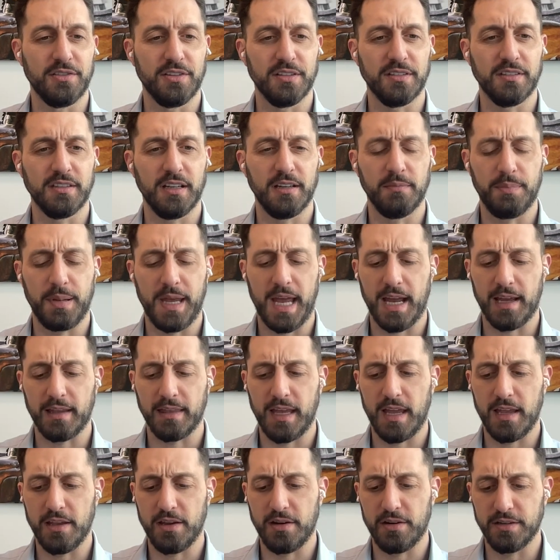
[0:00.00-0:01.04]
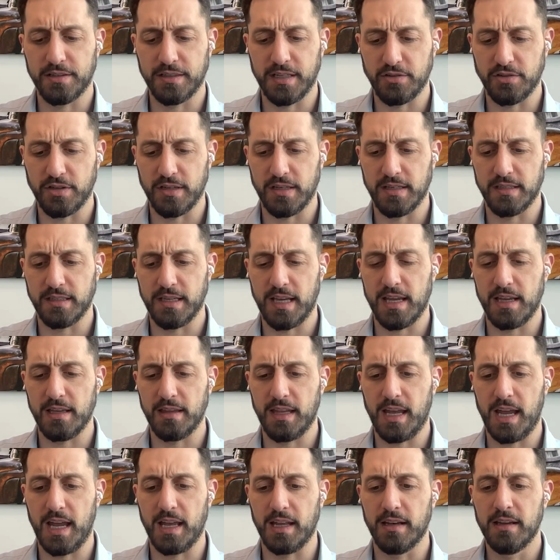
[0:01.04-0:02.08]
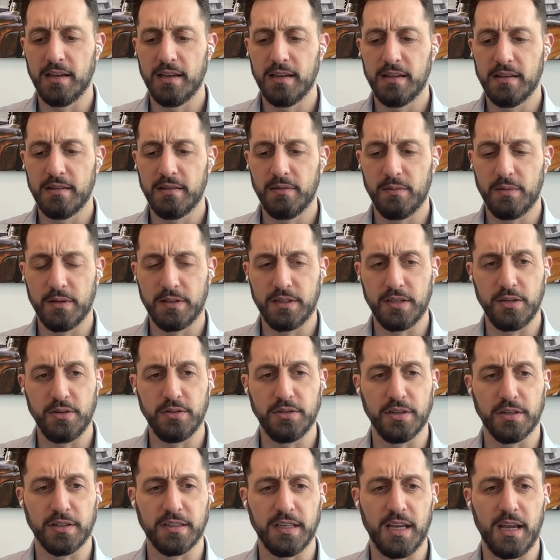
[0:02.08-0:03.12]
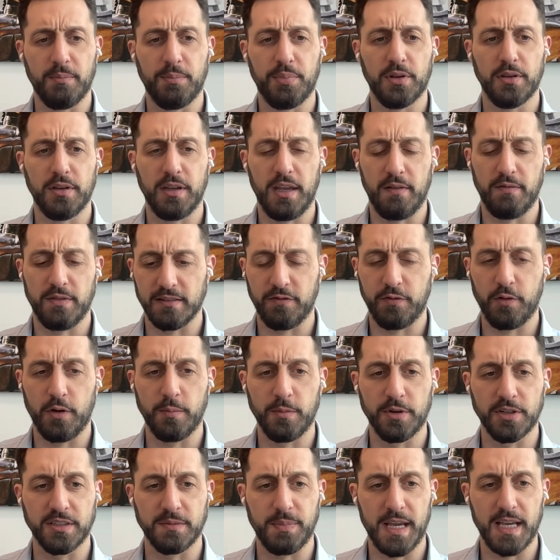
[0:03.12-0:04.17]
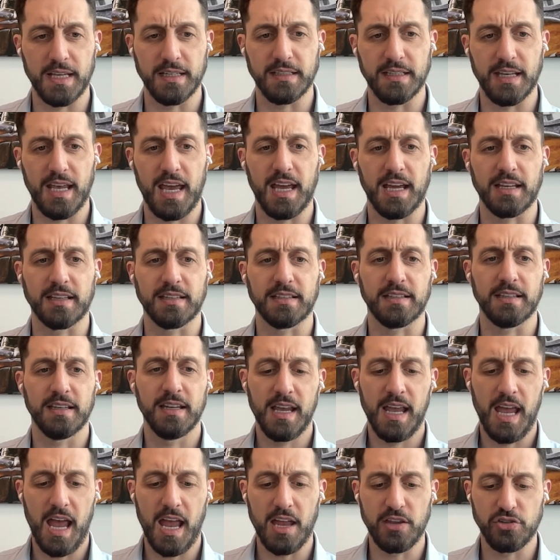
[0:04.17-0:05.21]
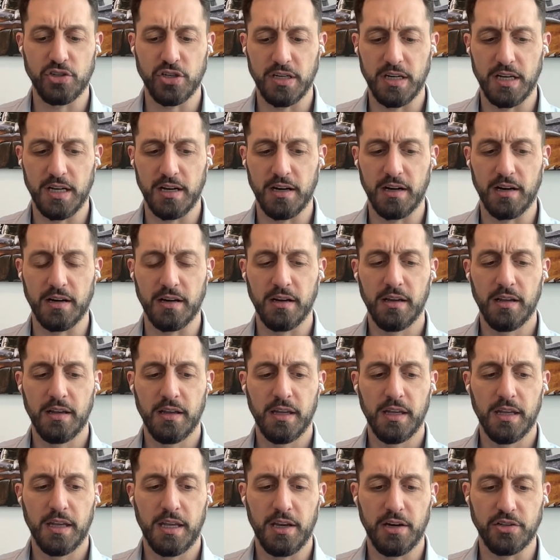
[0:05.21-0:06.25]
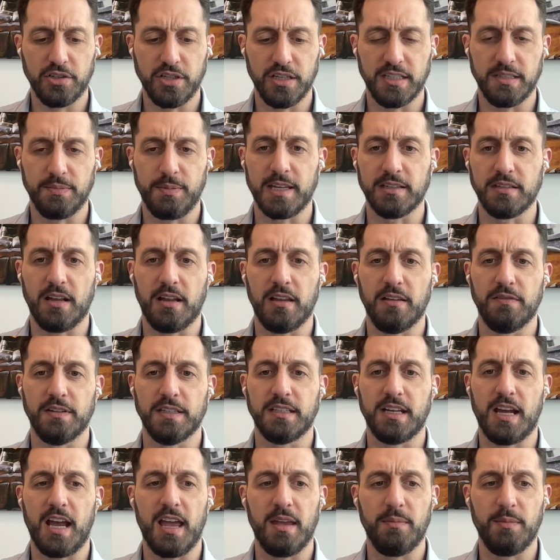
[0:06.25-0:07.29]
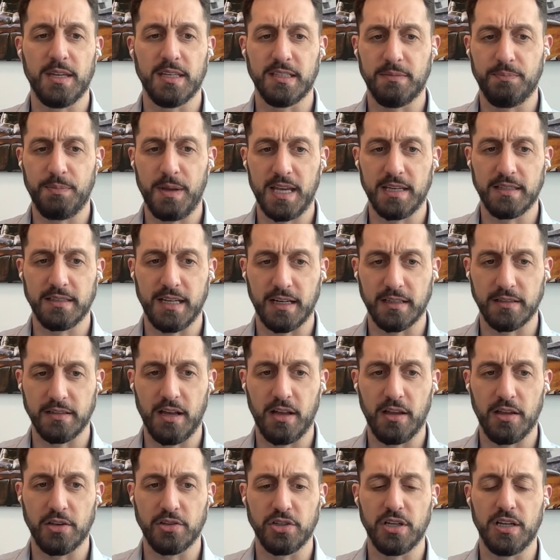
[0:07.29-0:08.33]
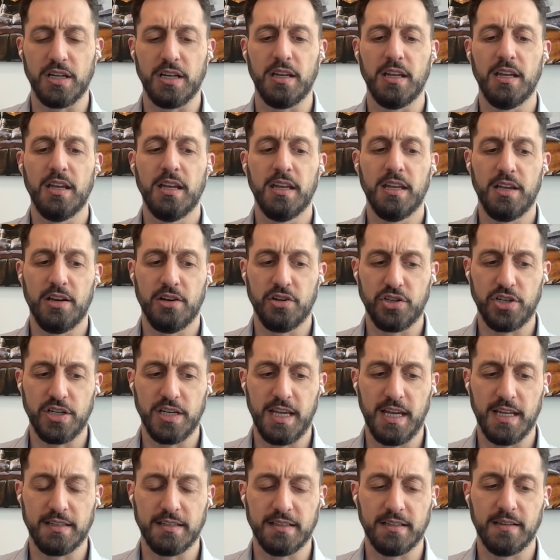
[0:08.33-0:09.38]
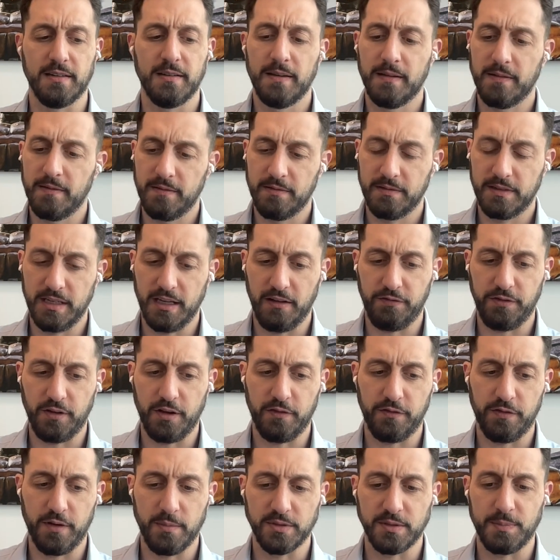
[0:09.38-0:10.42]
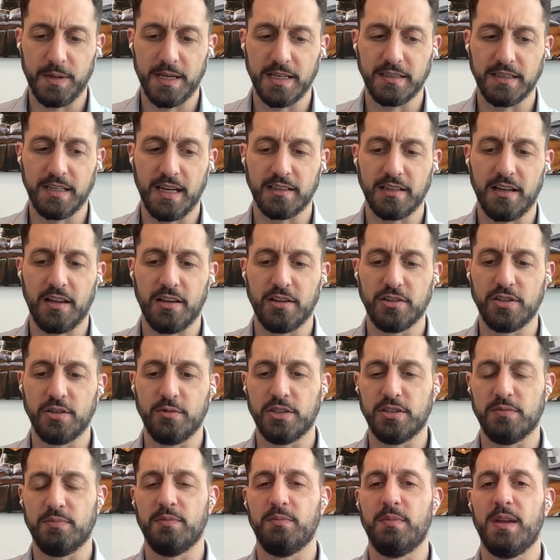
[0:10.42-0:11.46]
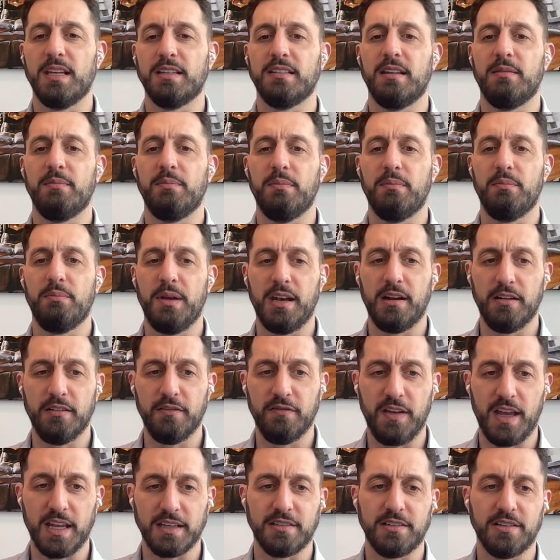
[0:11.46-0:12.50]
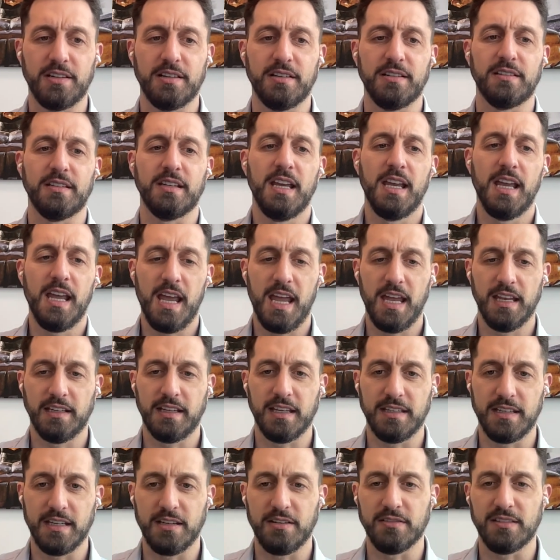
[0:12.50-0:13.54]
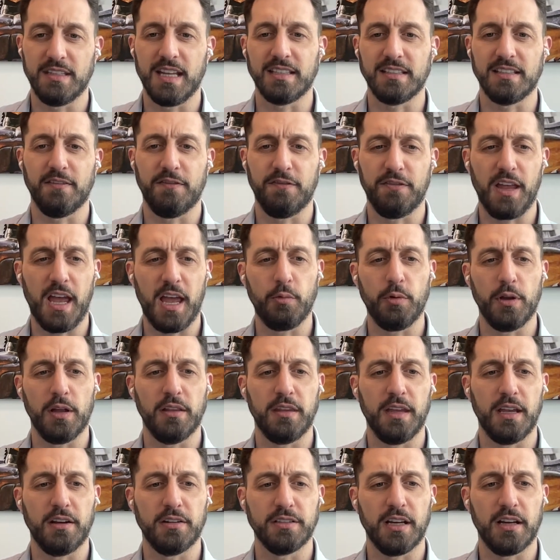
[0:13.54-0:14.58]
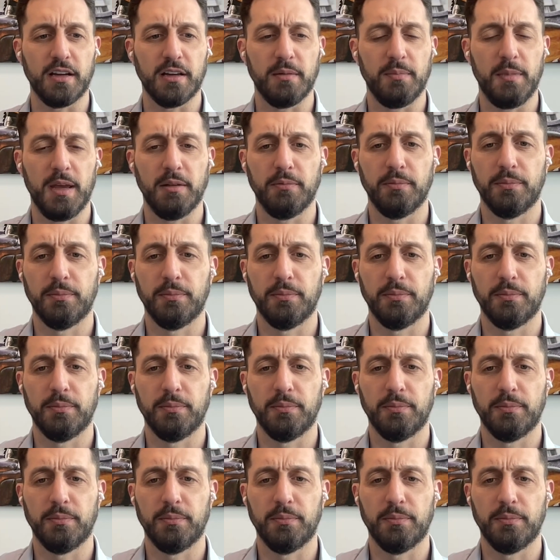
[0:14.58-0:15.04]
Just to unpack that, you're essentially saying that, to use your example, you have a former SpaceX engineer. He or she spends all of his time in space technology. He or she gets deal flow from space technology, which makes them better investors and continues. That's the flywheel that you're talking about.